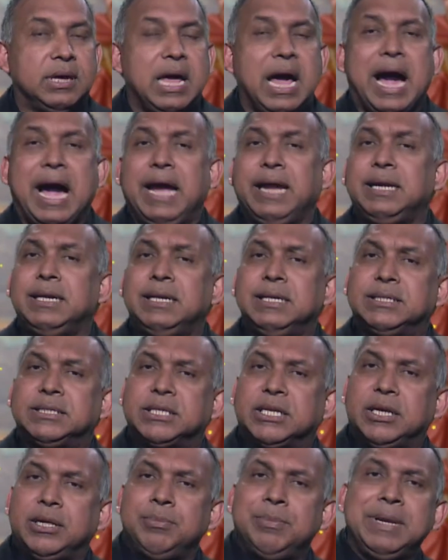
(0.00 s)
I
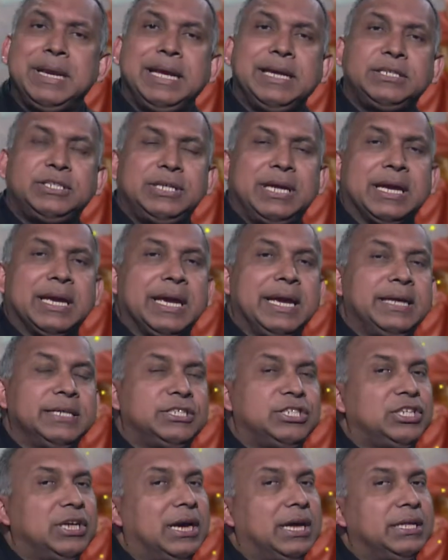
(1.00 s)
discriminate
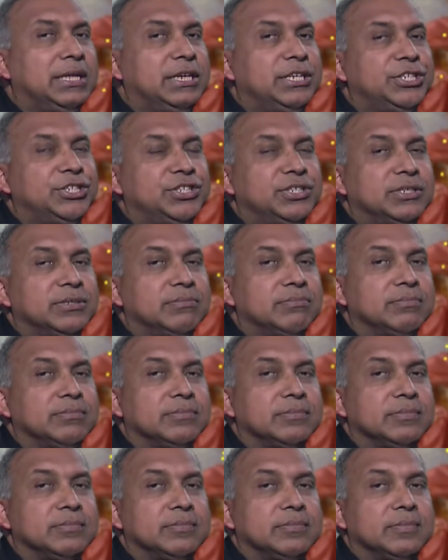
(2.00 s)
against others.
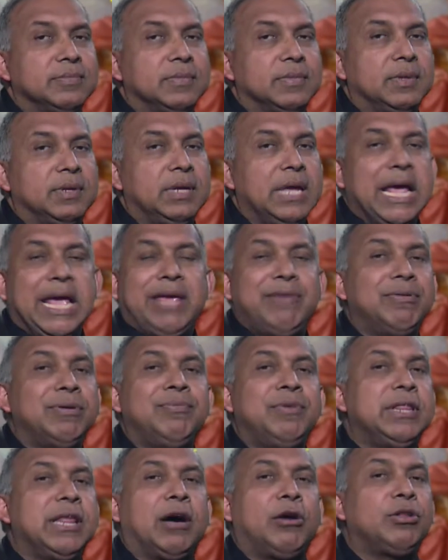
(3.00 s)
Even
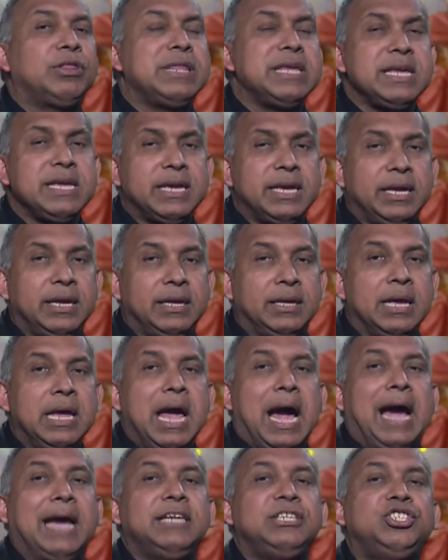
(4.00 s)
without thinking,
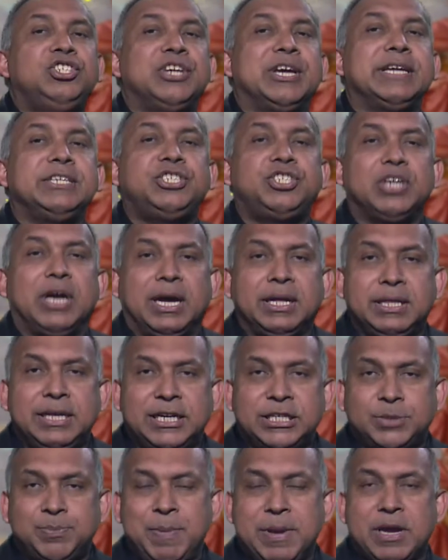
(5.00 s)
I judge
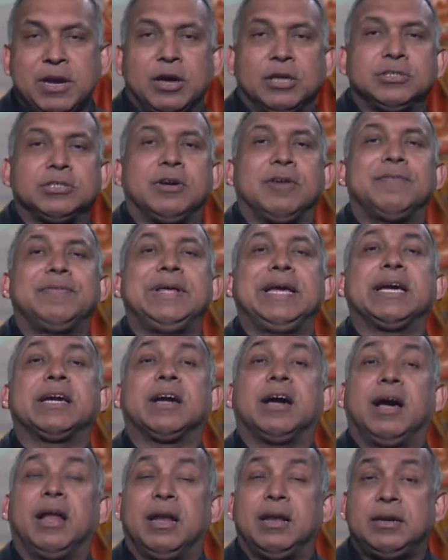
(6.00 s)
others because of their
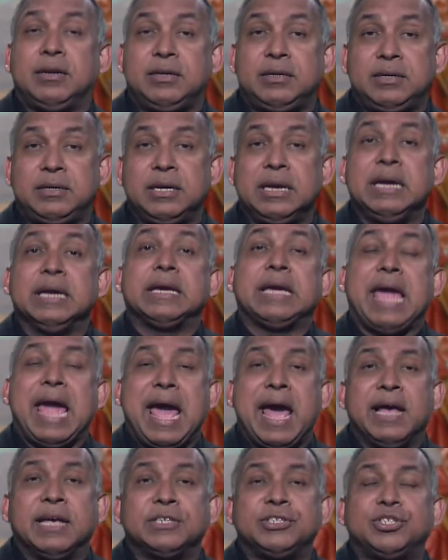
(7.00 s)
color,
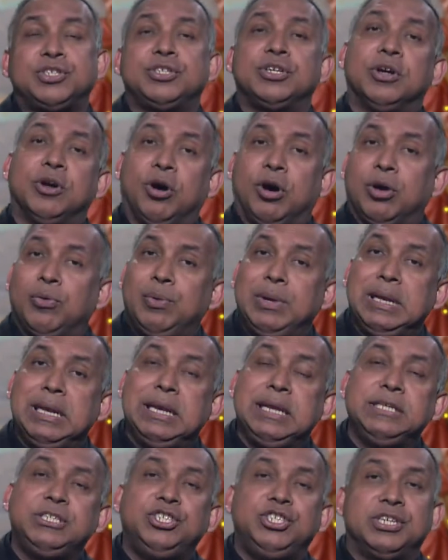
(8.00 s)
caste, or
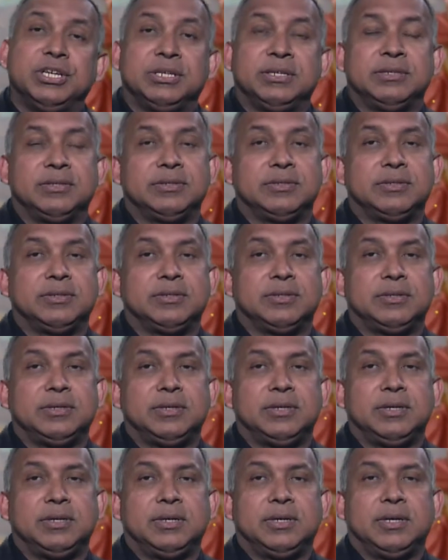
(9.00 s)
religion.
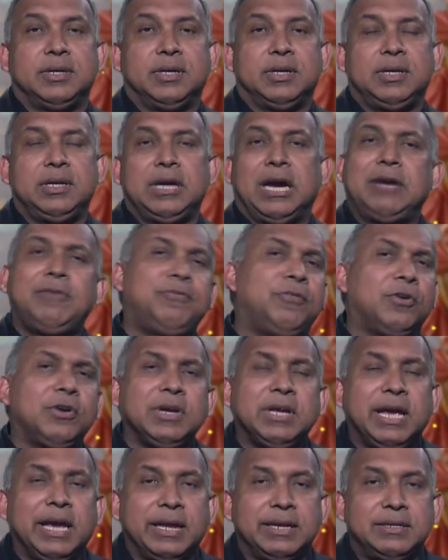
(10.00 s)
I
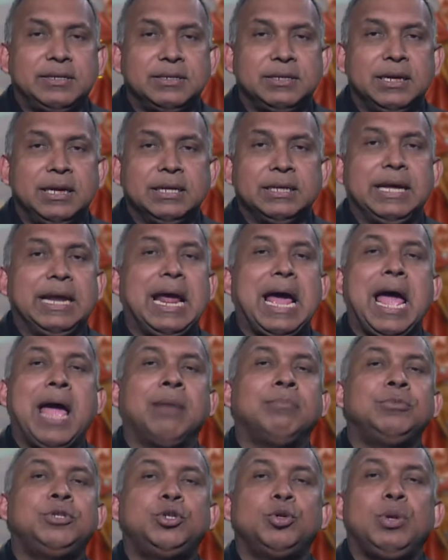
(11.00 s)
forget that I
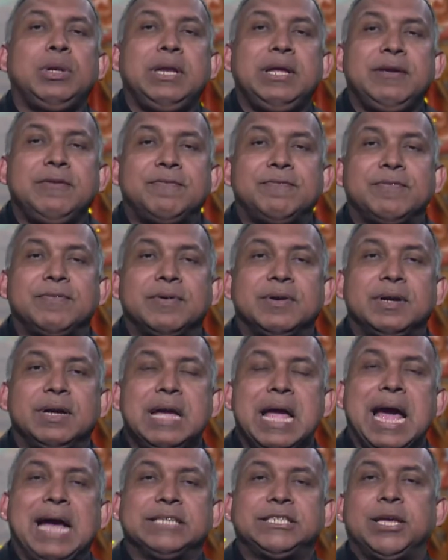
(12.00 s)
am to live
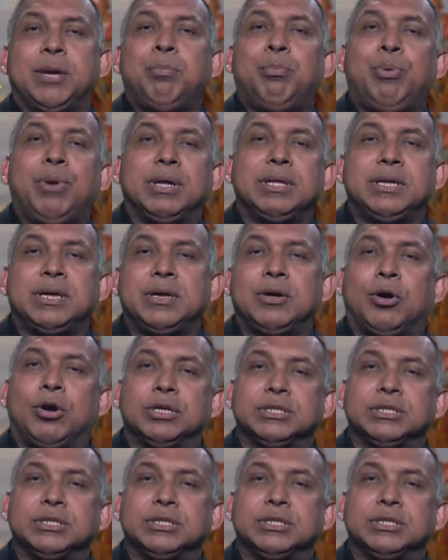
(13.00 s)
as a brother or